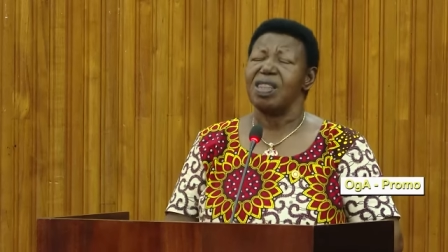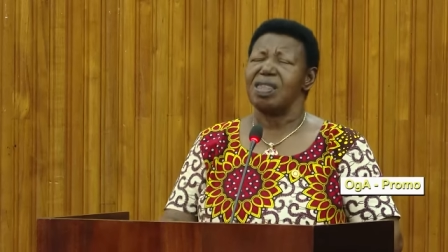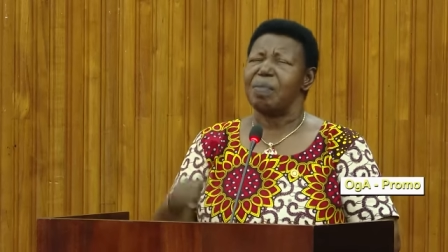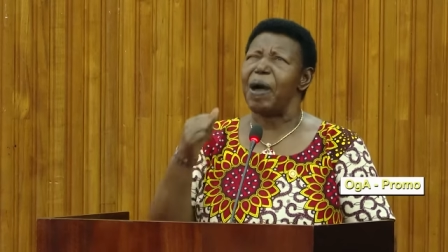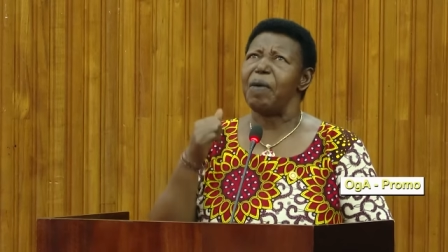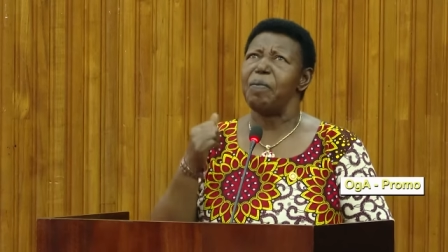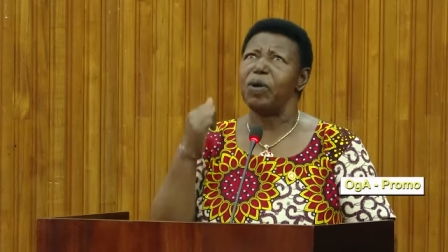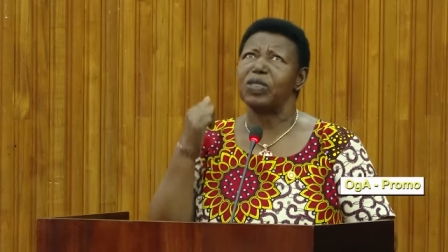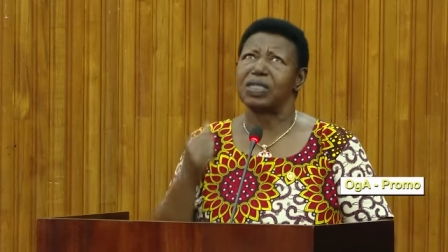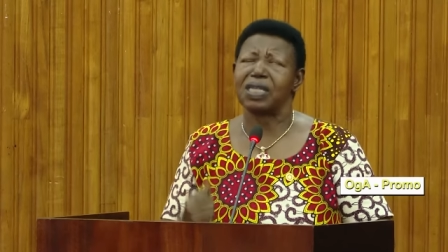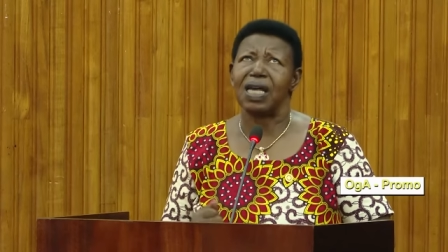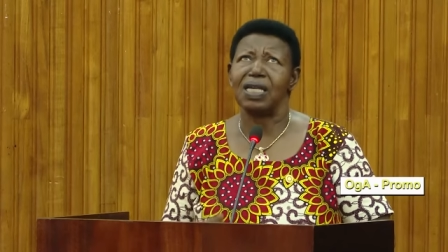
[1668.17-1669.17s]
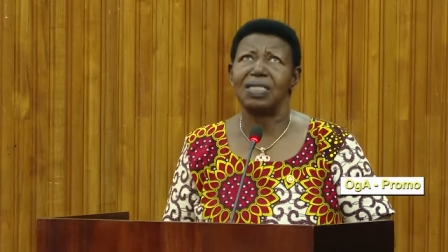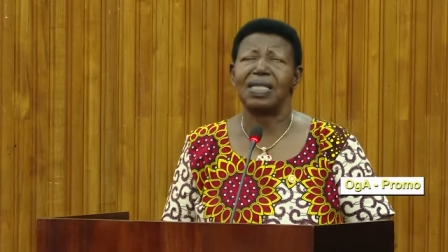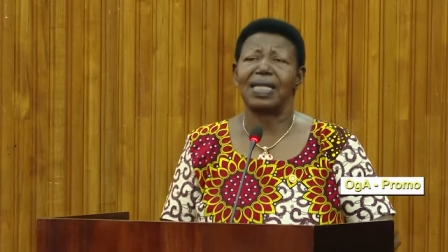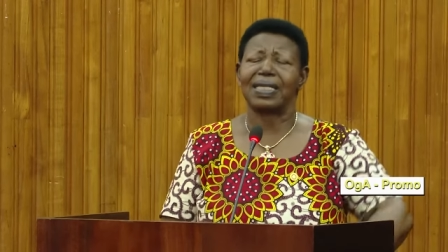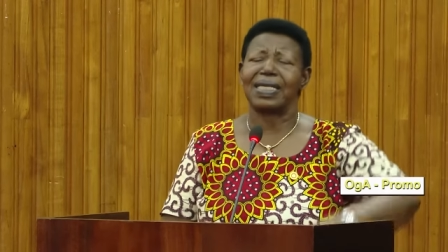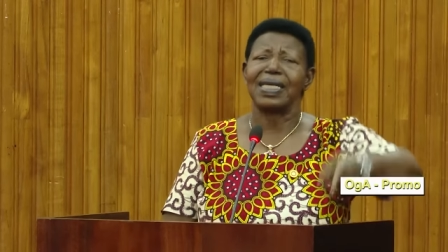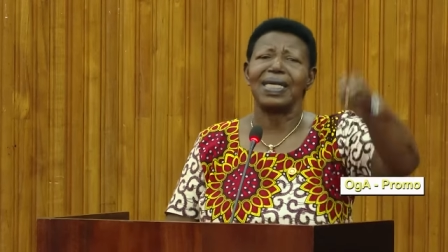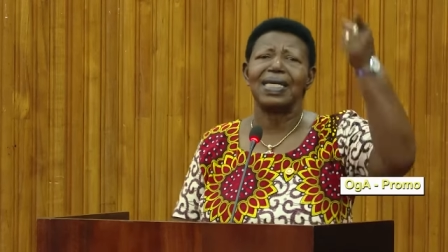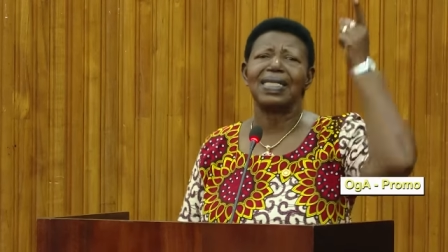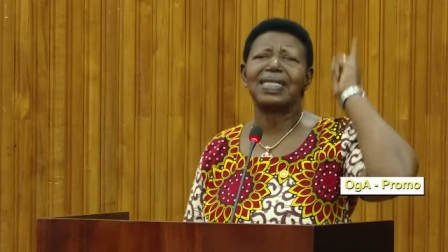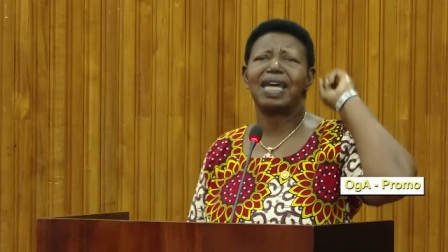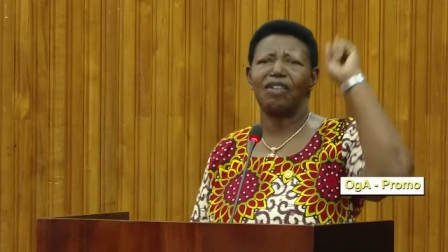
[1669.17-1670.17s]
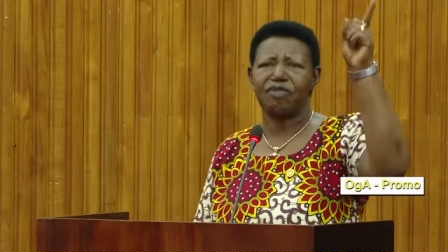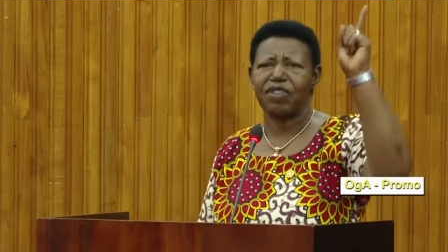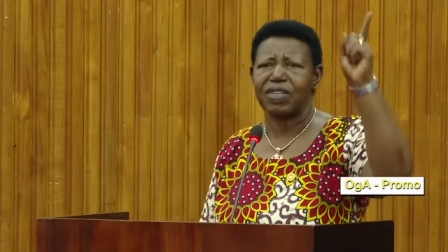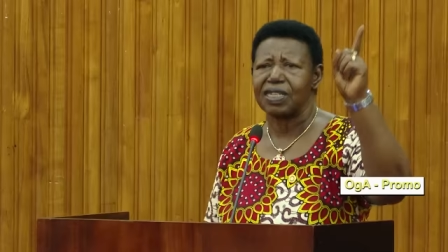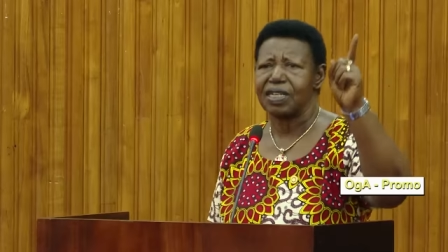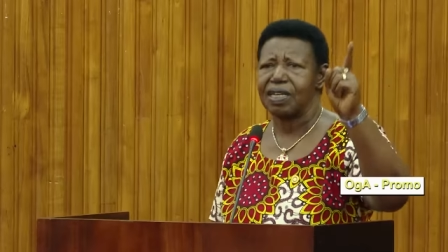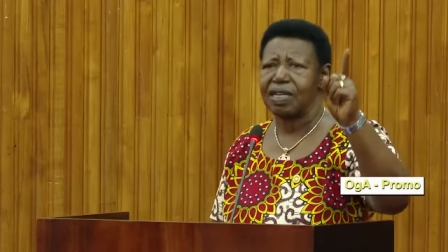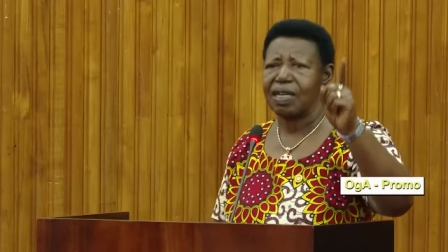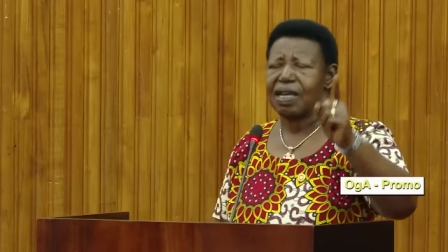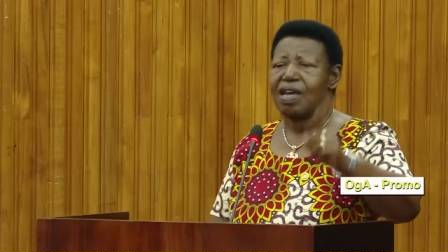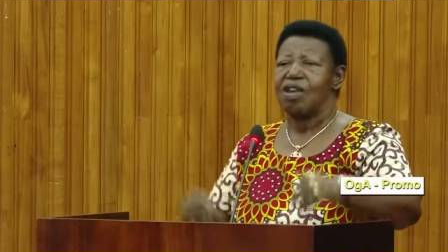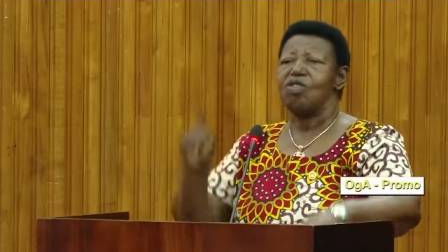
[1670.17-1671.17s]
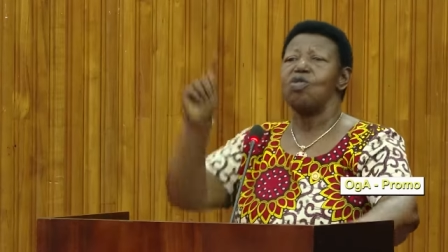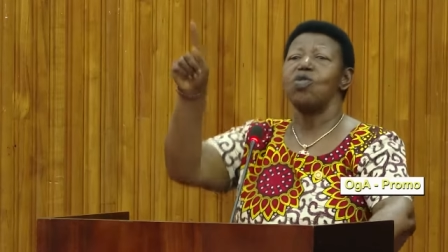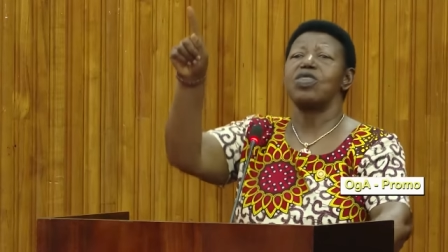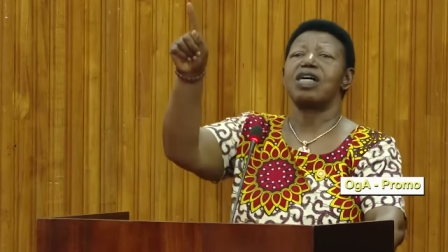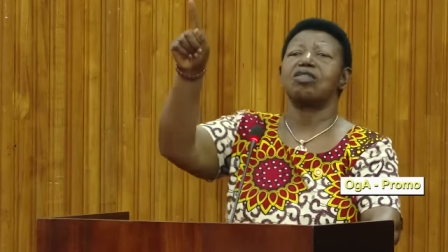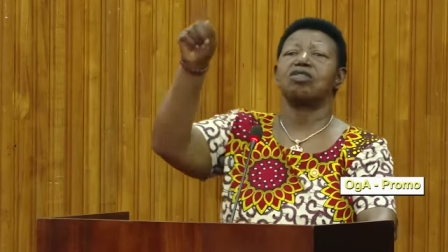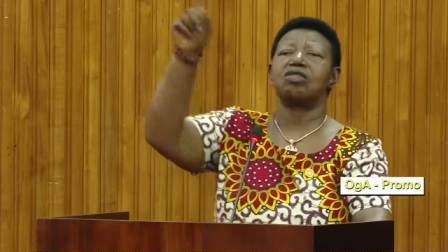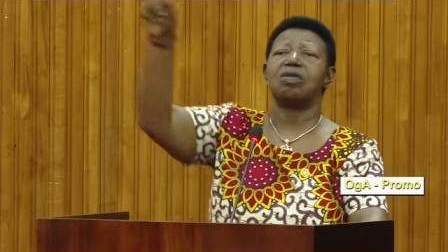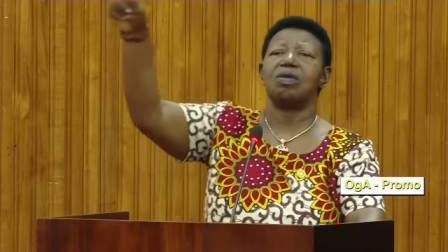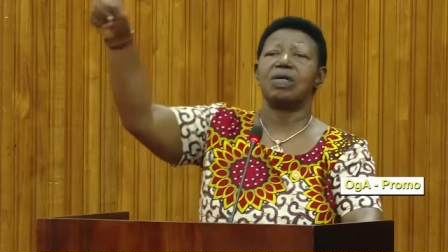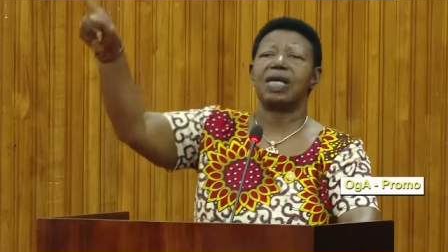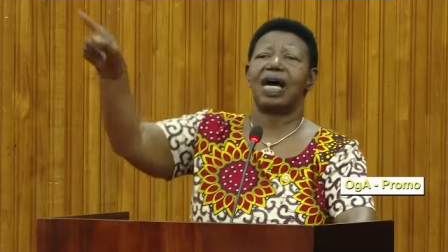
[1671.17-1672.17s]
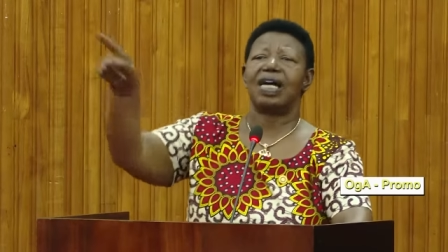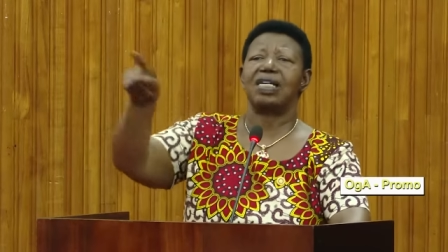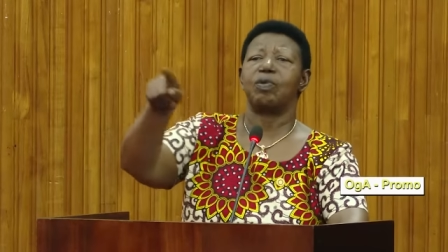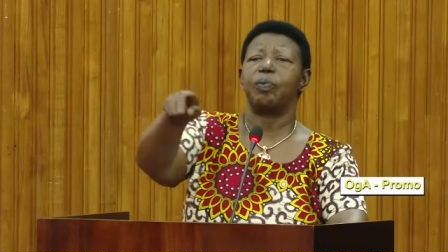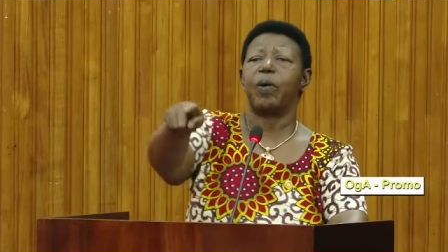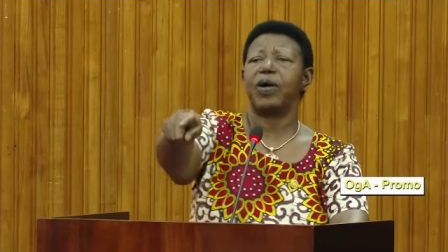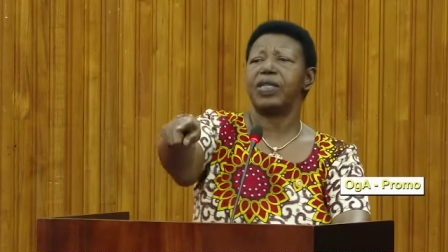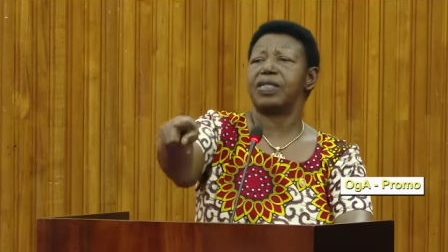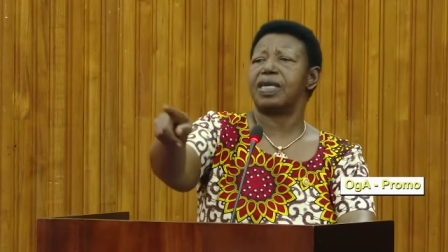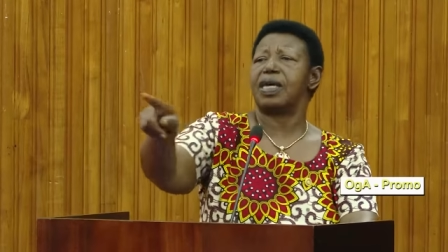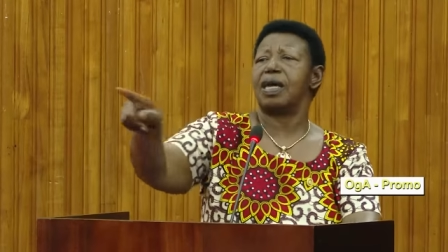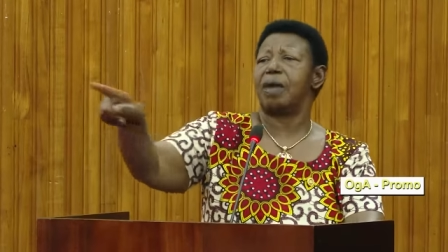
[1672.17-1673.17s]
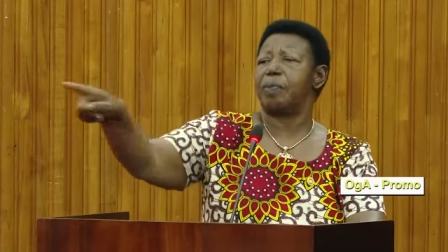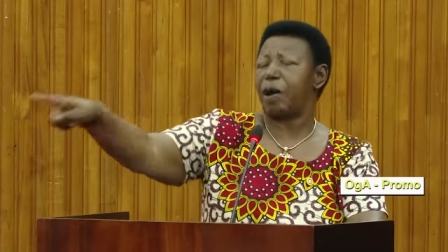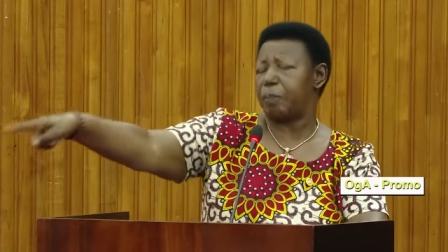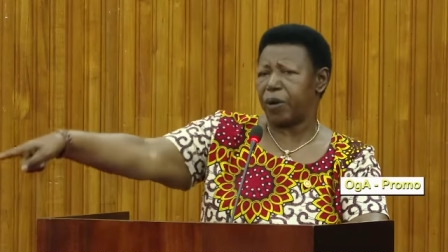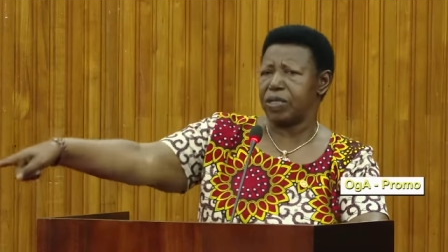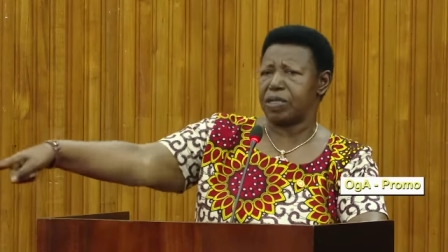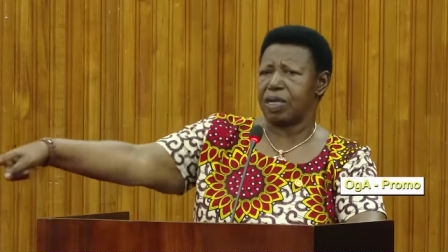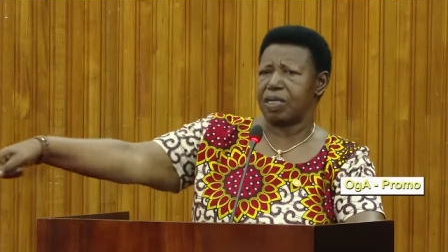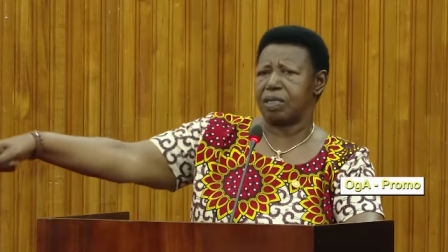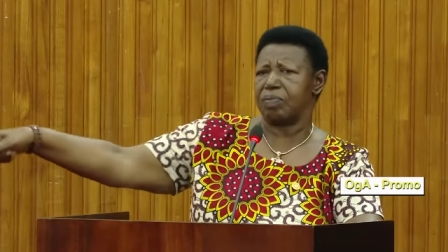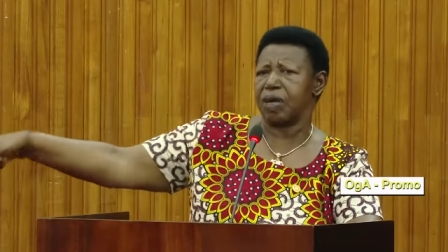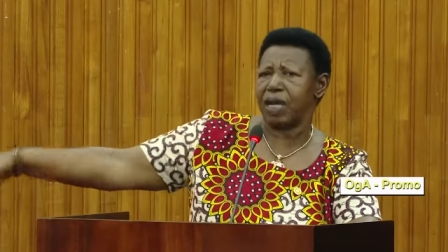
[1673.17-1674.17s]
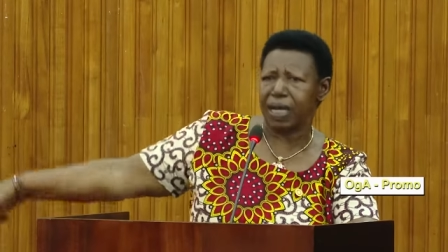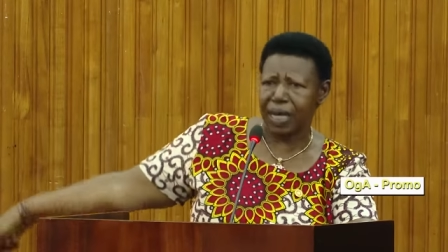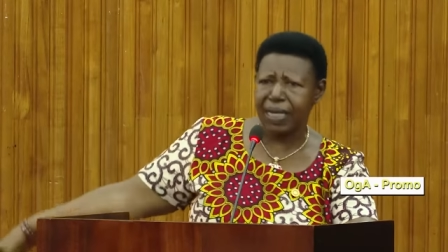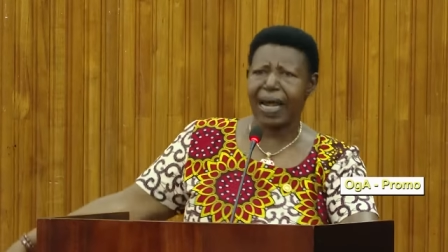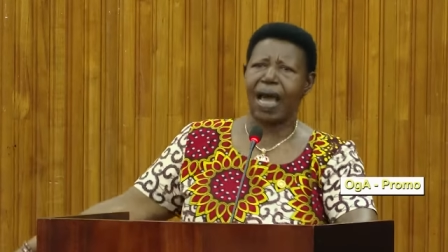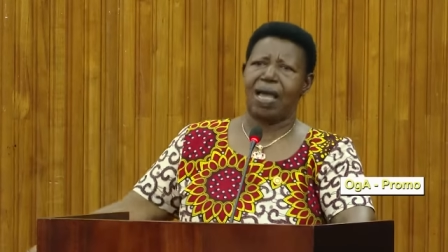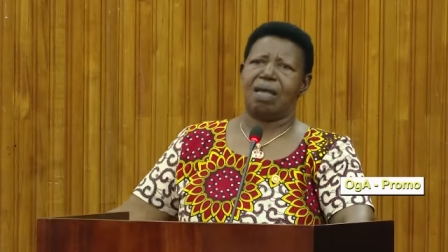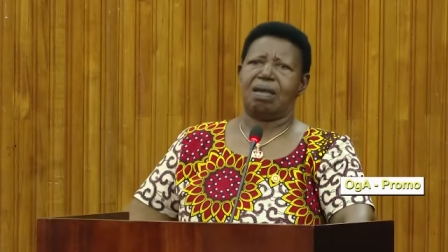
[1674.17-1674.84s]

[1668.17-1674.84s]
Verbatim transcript: the Bible says that King David knew that God had appointed, appointed him a leader